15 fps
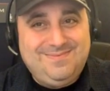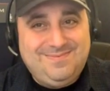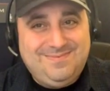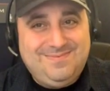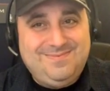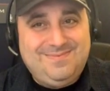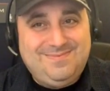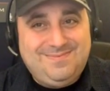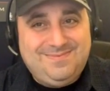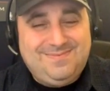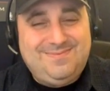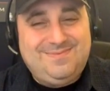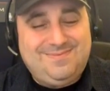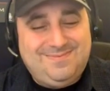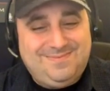
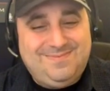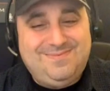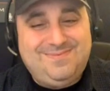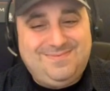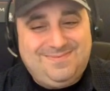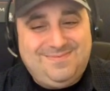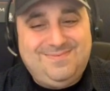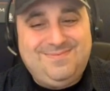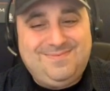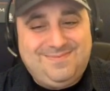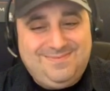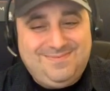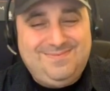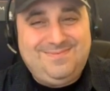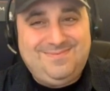
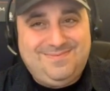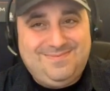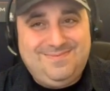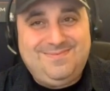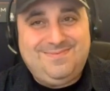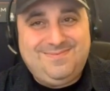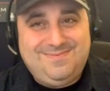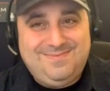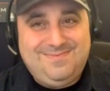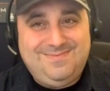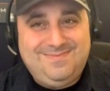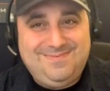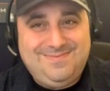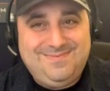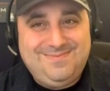
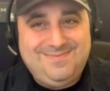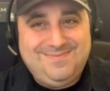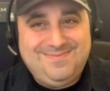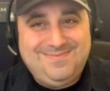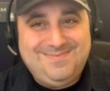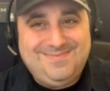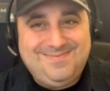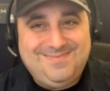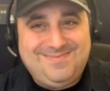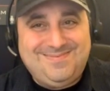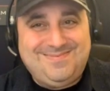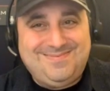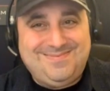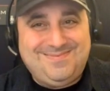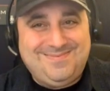
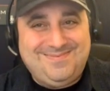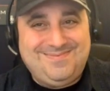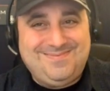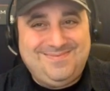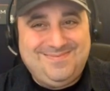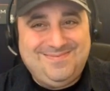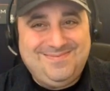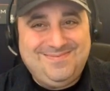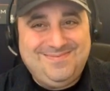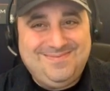The person shown says nothing.